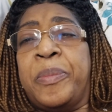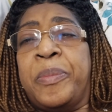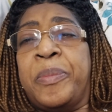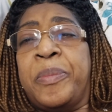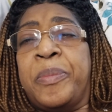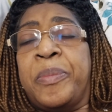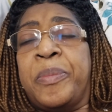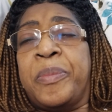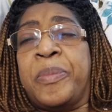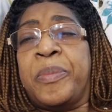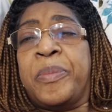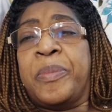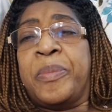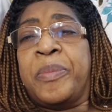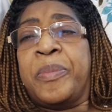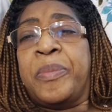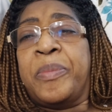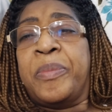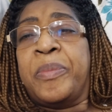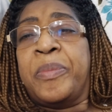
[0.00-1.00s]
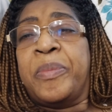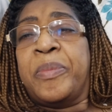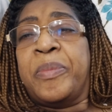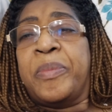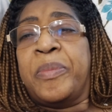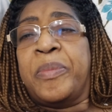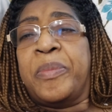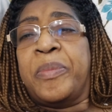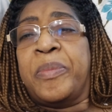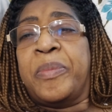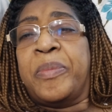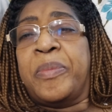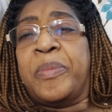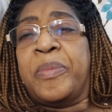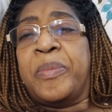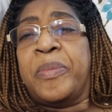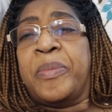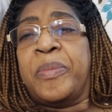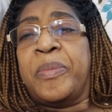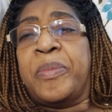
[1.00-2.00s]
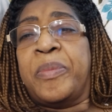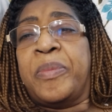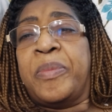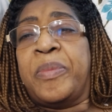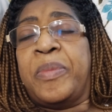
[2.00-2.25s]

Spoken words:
Nobody speaks.